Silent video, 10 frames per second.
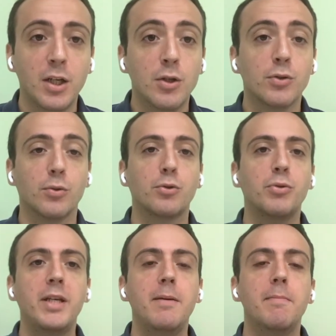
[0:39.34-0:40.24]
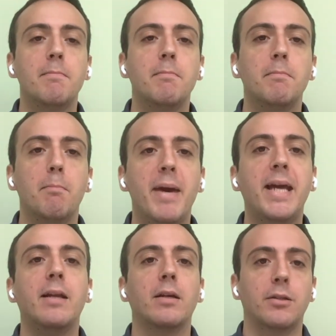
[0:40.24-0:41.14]
So 3
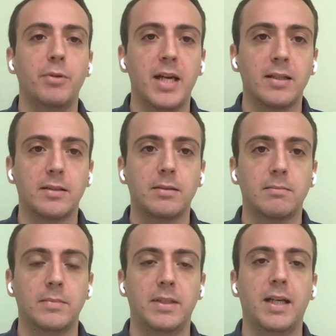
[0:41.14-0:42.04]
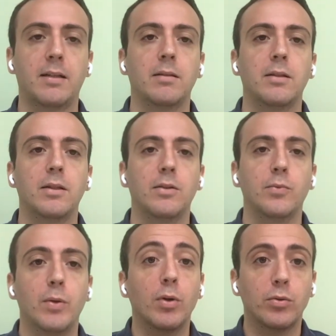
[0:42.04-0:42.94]
main areas that
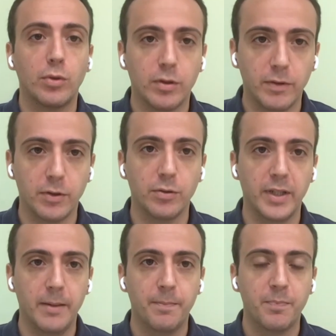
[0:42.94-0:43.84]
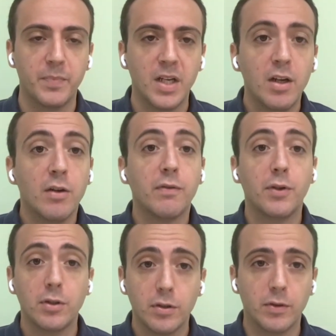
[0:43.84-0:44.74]
we want to cover today.
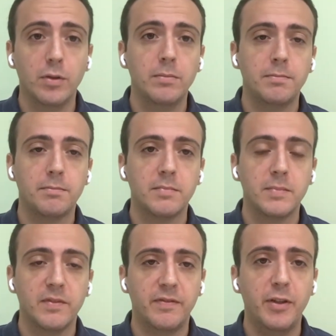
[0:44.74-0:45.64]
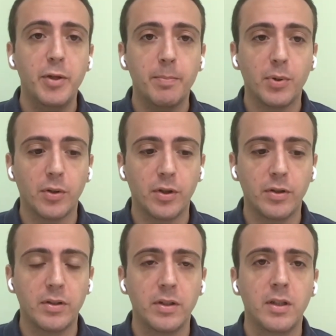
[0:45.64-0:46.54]
First of all, very
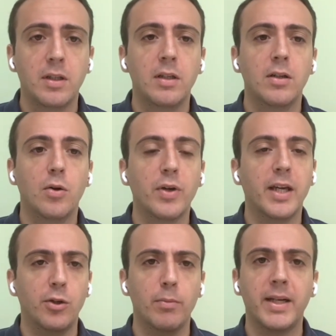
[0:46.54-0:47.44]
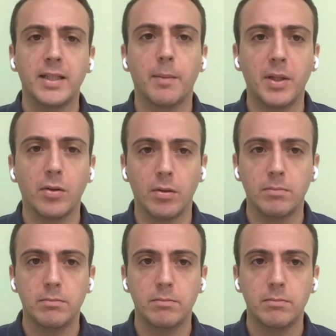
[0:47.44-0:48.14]
important, human capital.